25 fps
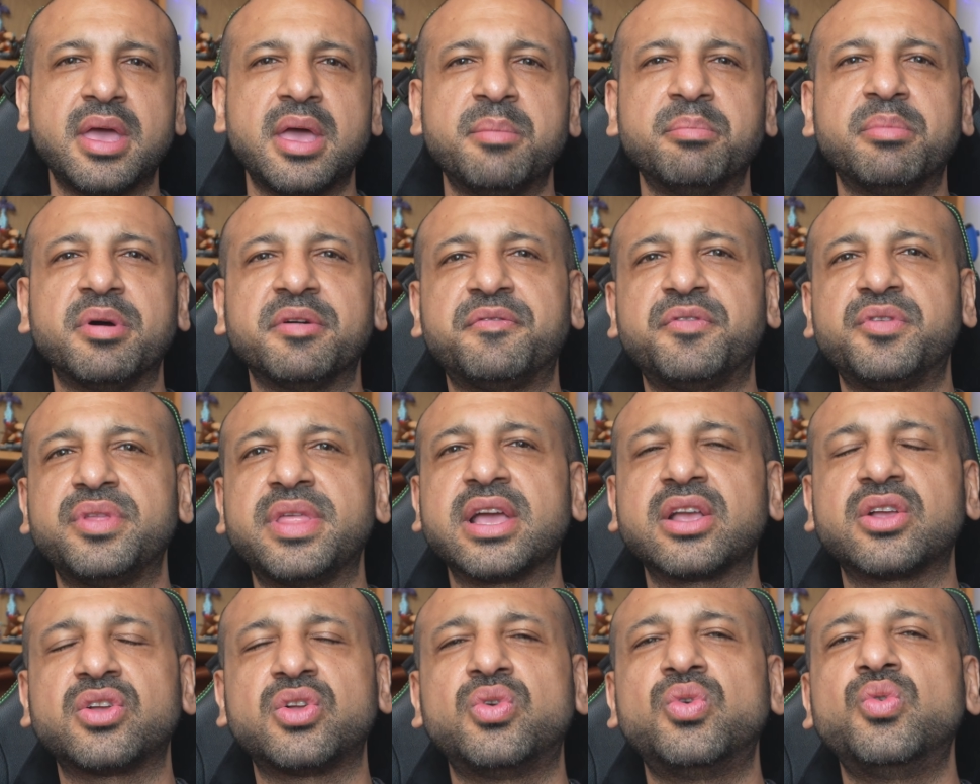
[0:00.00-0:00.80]
but for
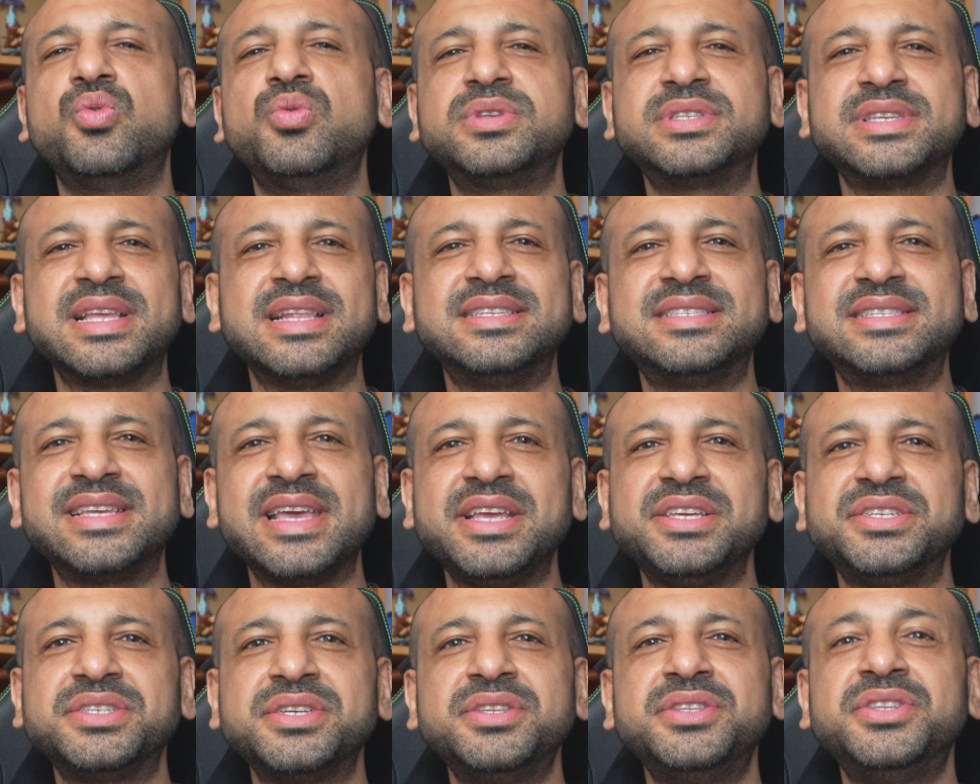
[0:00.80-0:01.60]
that cool
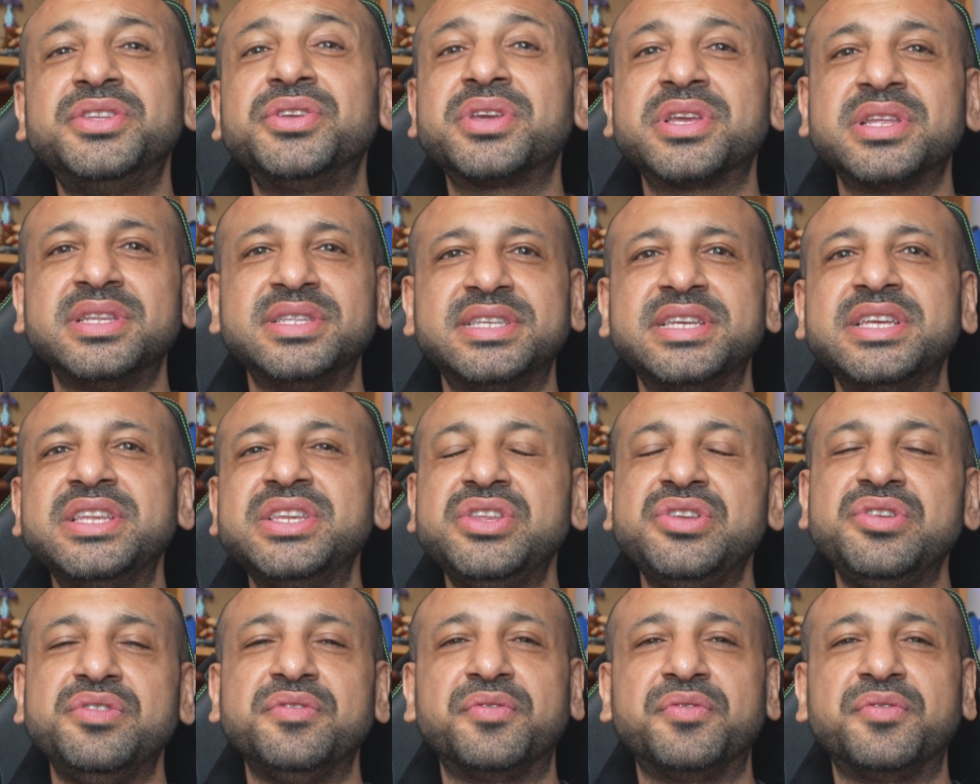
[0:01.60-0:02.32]
sensation to continue